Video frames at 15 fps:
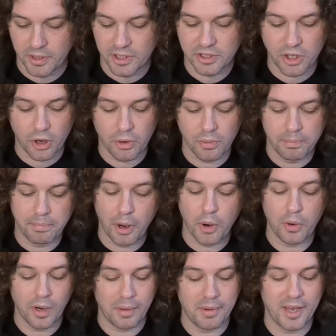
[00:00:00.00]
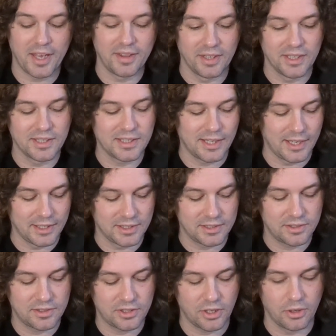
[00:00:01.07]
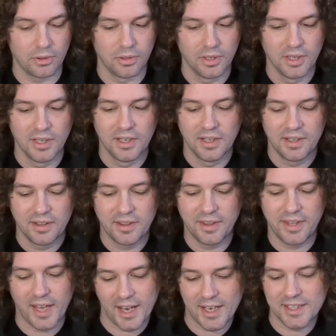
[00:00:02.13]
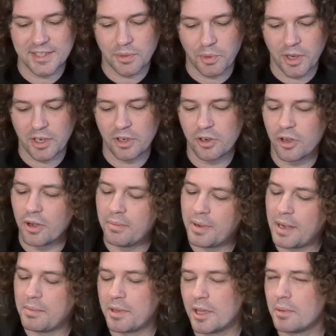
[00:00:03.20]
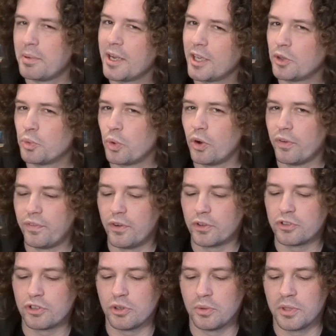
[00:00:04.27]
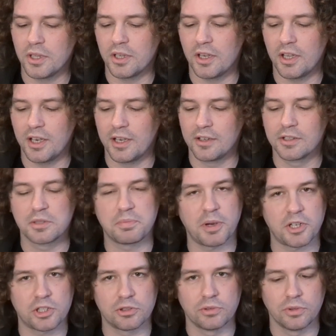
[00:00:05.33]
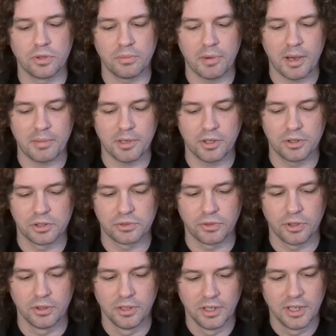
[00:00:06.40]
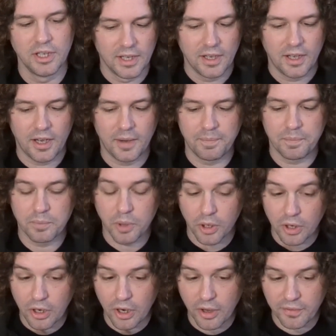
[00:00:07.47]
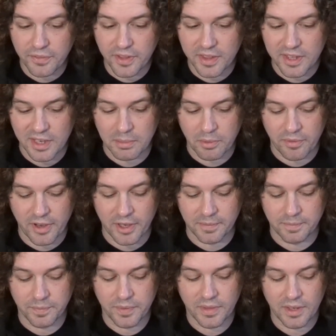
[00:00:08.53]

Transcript: There's no bow limit in this list, so that is the way to do it. Maybe there'll be a dwarf or two that a little special rule that might be useful. But love the theme of it.